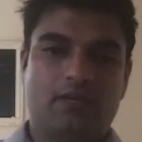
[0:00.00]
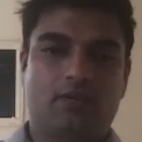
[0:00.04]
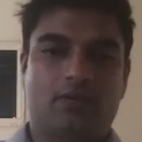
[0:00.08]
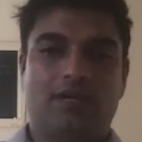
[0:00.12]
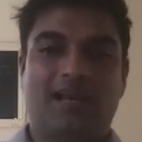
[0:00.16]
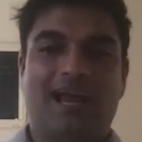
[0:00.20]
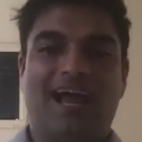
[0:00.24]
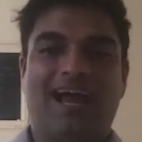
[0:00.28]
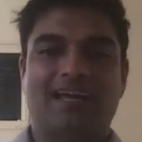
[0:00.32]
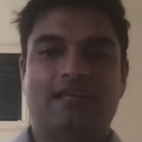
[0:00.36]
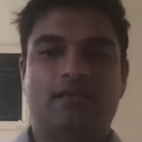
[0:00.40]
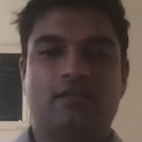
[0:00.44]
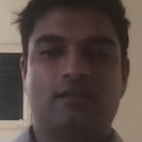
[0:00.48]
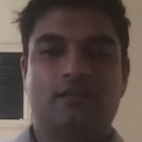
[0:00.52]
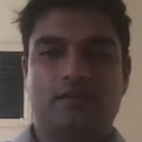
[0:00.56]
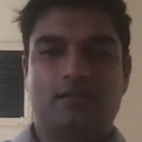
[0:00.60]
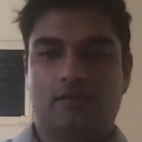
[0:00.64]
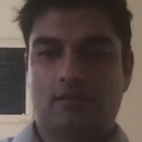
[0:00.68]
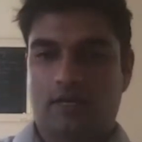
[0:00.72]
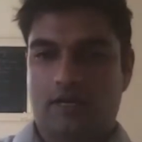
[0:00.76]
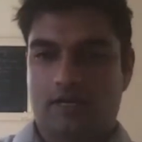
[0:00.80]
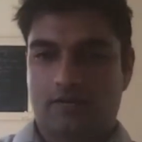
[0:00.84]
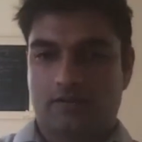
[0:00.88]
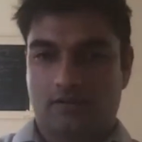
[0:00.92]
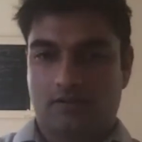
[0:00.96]
or an ideal
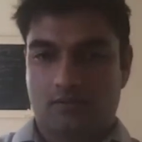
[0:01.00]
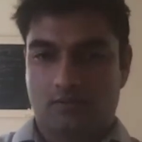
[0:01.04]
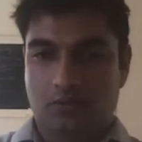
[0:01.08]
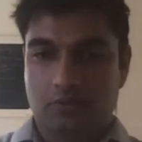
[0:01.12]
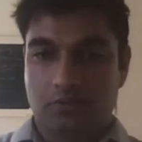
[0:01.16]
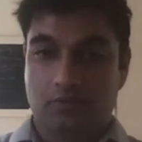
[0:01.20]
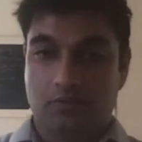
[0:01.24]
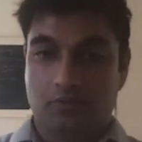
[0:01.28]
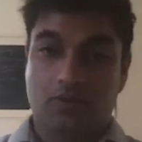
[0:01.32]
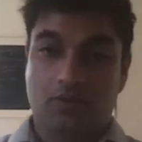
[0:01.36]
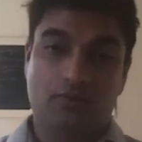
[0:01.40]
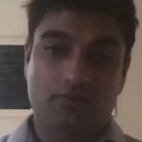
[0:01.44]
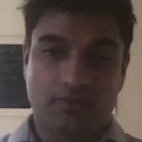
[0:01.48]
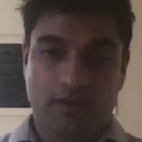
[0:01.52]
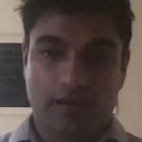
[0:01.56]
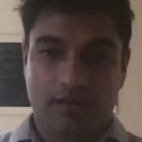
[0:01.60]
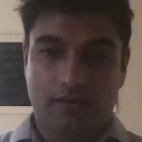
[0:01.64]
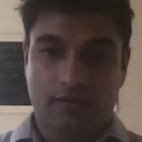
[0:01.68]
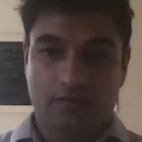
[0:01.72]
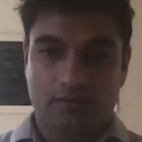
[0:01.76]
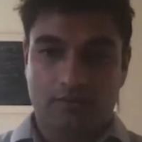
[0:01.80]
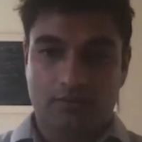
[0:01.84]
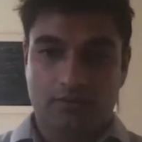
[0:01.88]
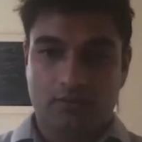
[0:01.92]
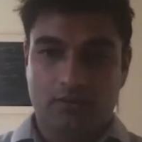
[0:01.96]
customer
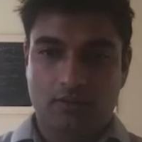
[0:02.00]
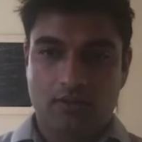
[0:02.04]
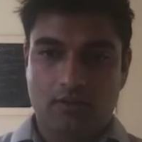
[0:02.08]
profile.